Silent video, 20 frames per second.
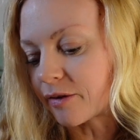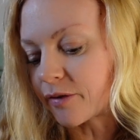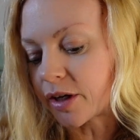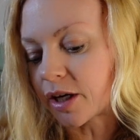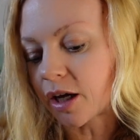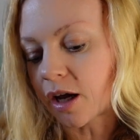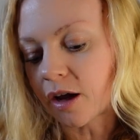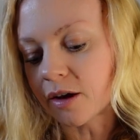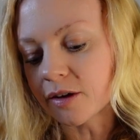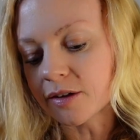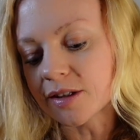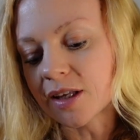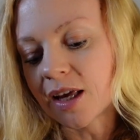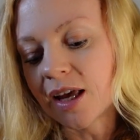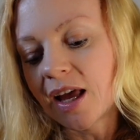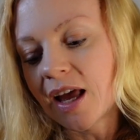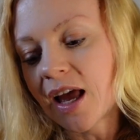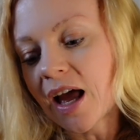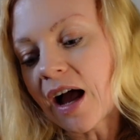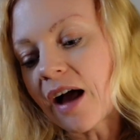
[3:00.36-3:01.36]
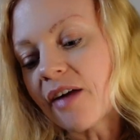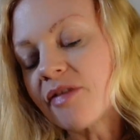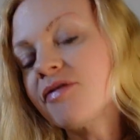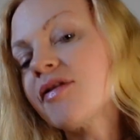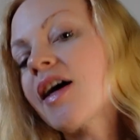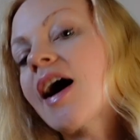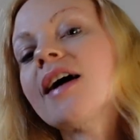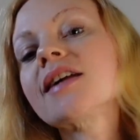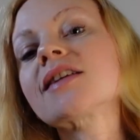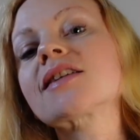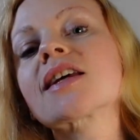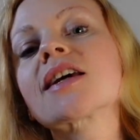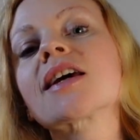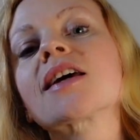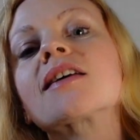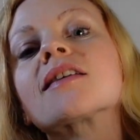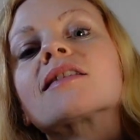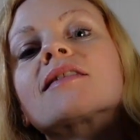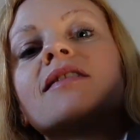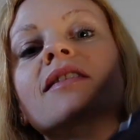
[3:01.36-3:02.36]
videos, and that
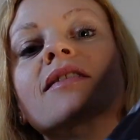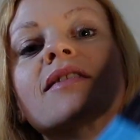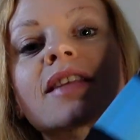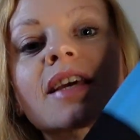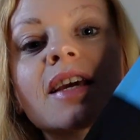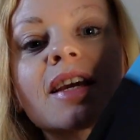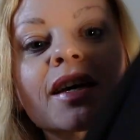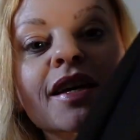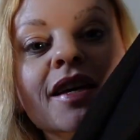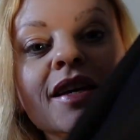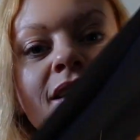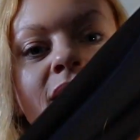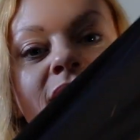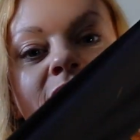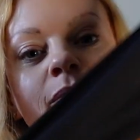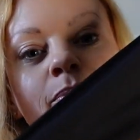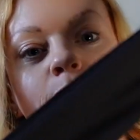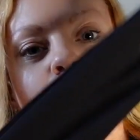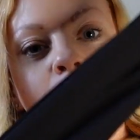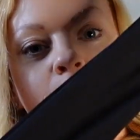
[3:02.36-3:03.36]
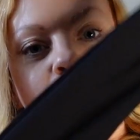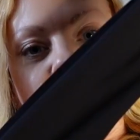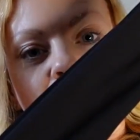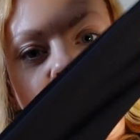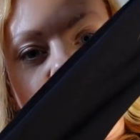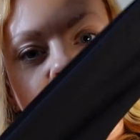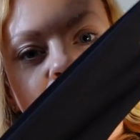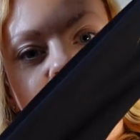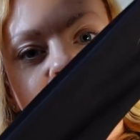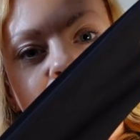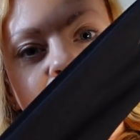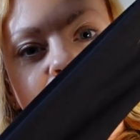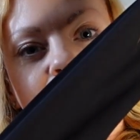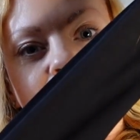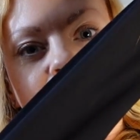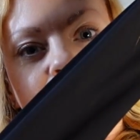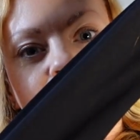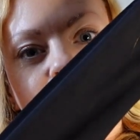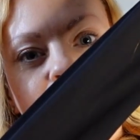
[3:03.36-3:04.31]
is these bib tights.